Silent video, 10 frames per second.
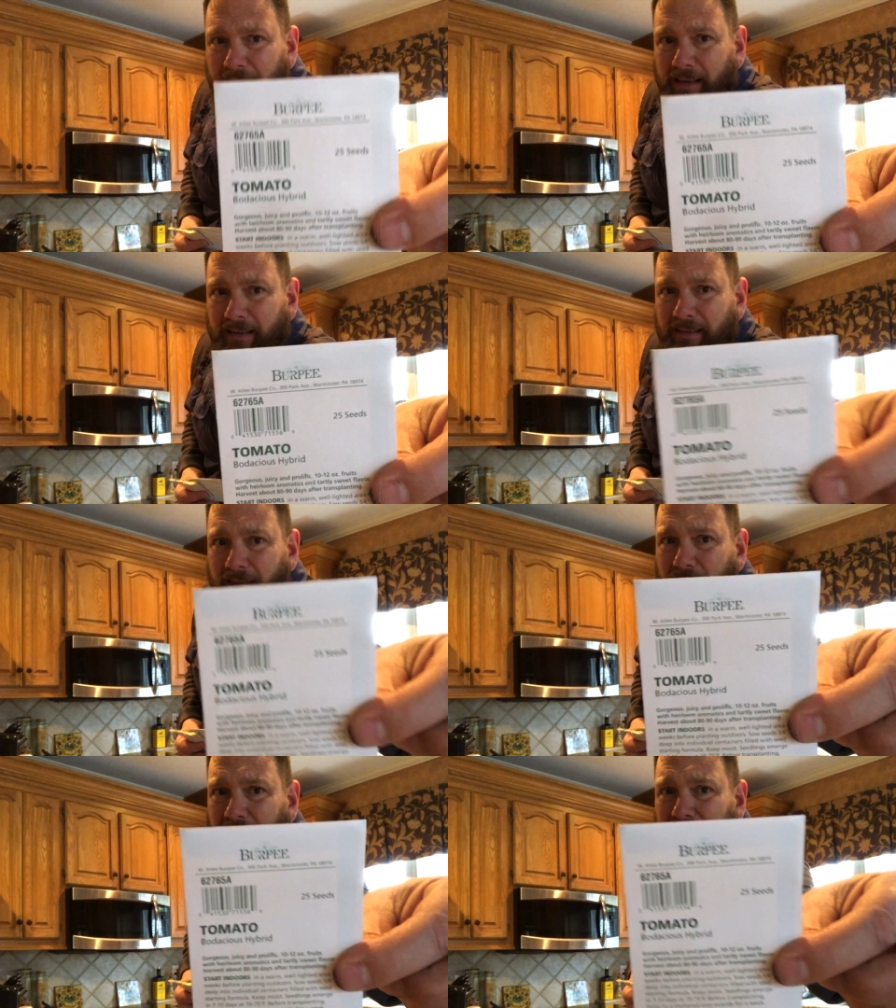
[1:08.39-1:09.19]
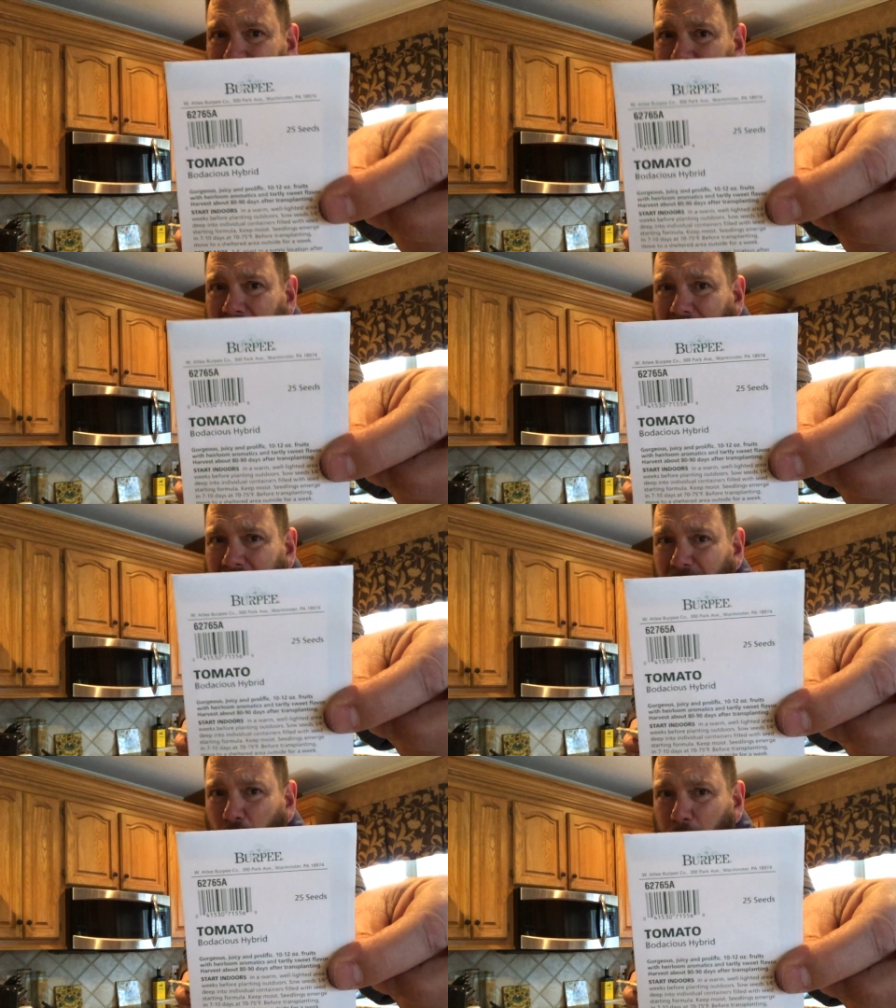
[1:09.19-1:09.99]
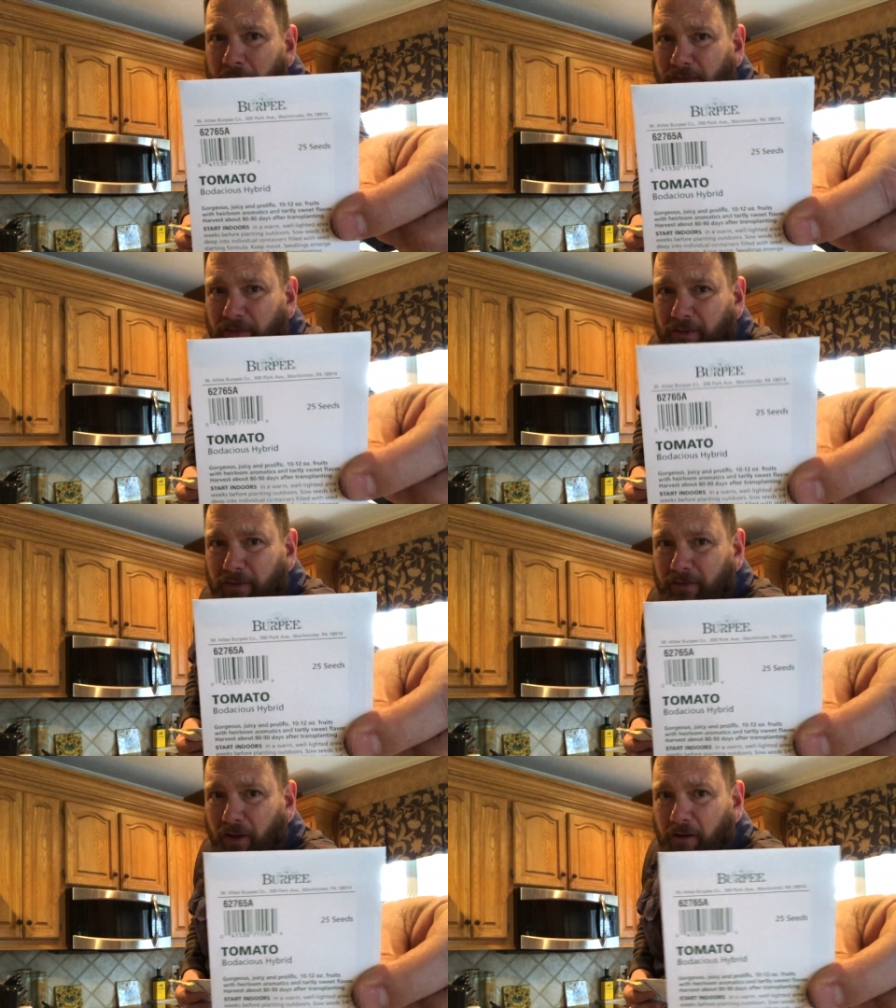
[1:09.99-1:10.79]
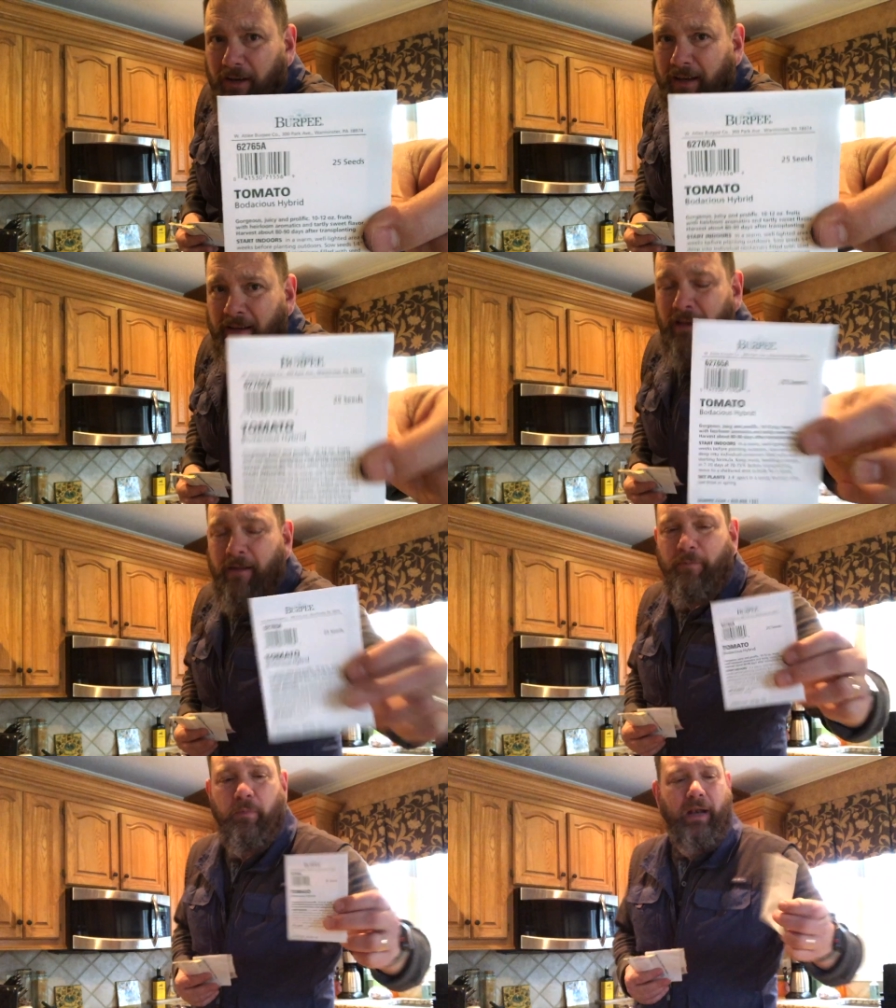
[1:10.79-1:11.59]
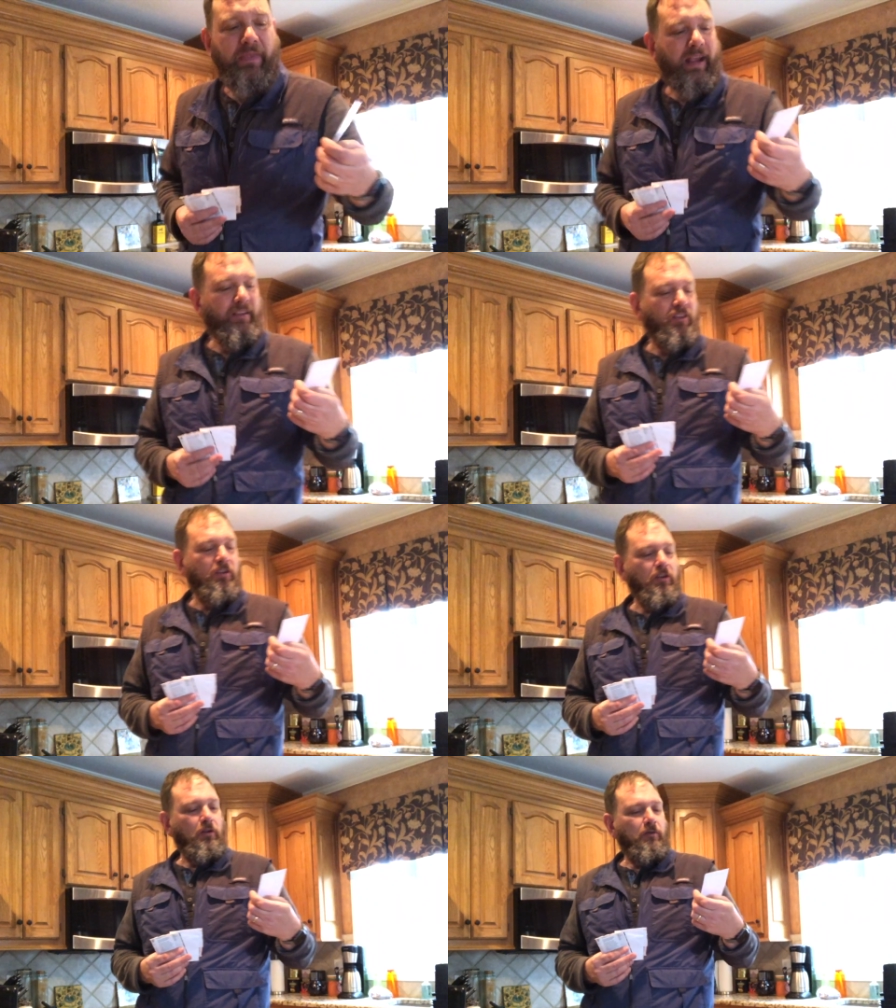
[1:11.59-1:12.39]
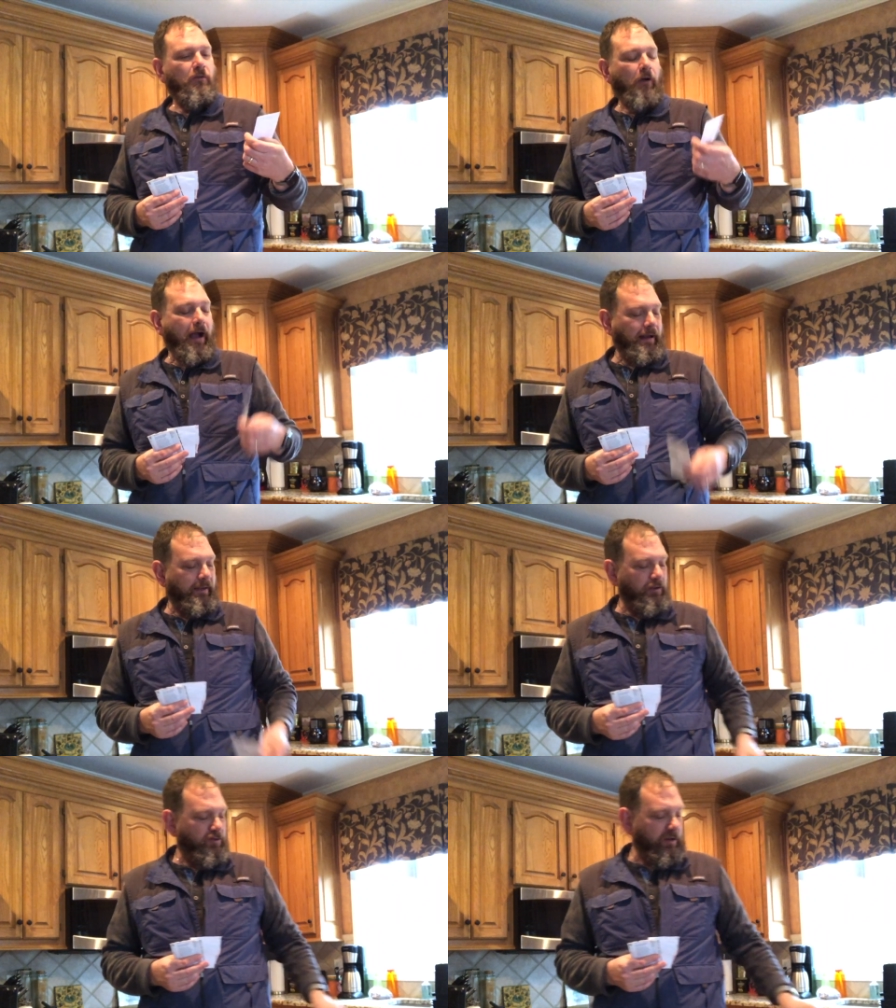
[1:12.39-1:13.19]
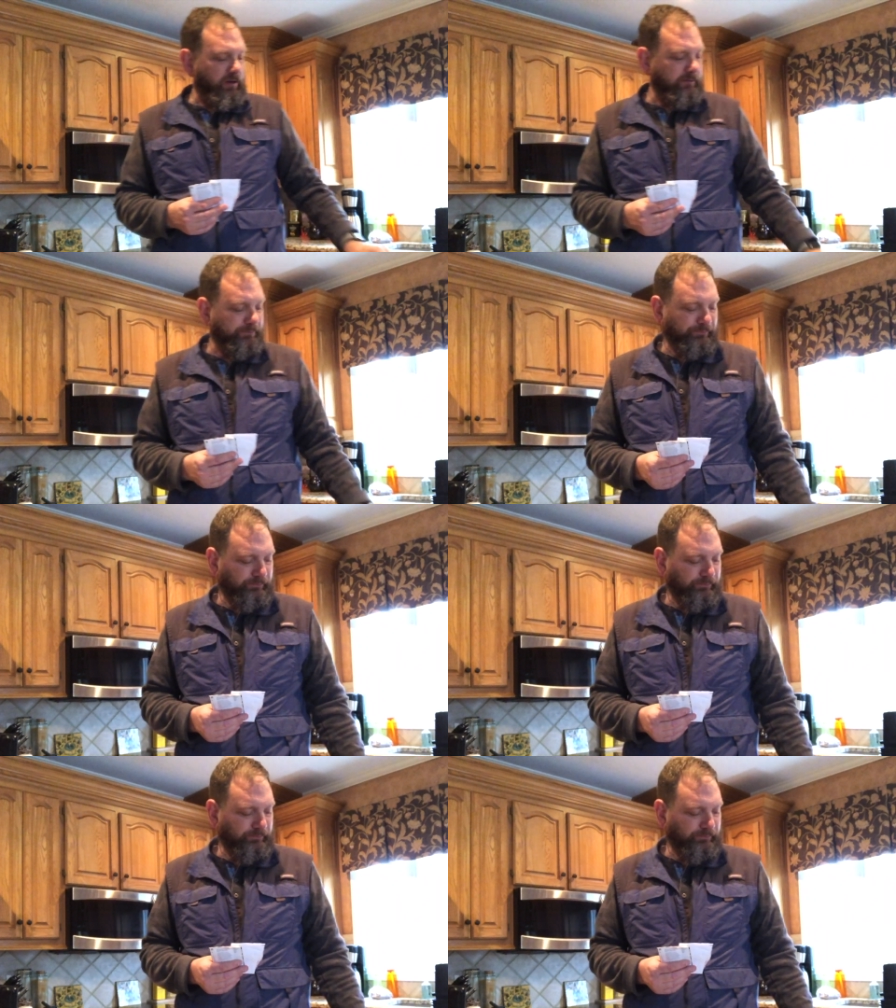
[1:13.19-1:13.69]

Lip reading: Let's see if you can see that. No pictures, sorry. But I think it's a new variety this year.